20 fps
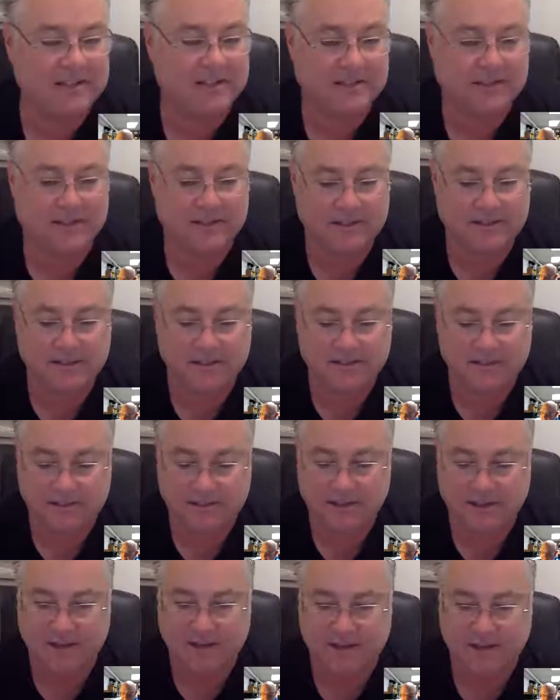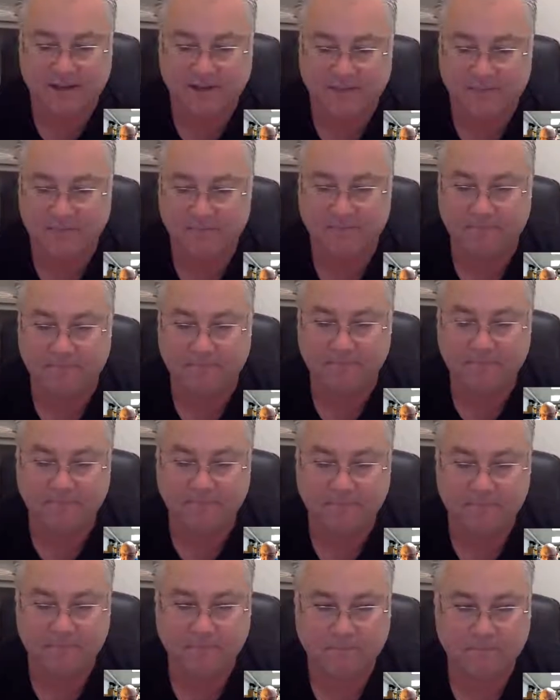This is
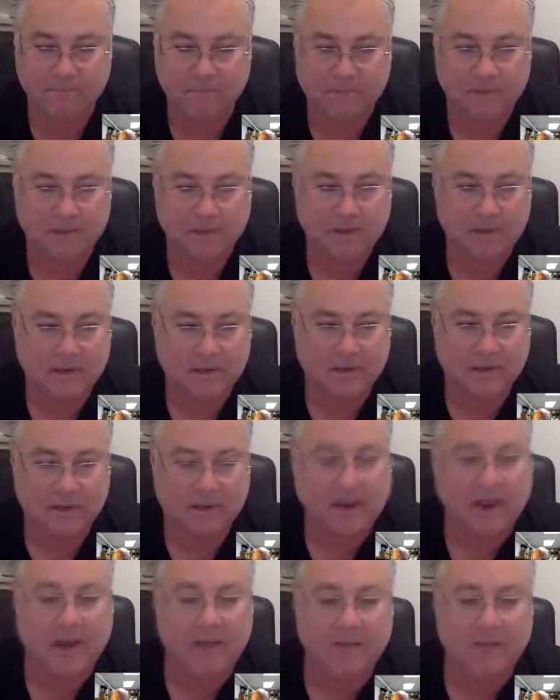a lot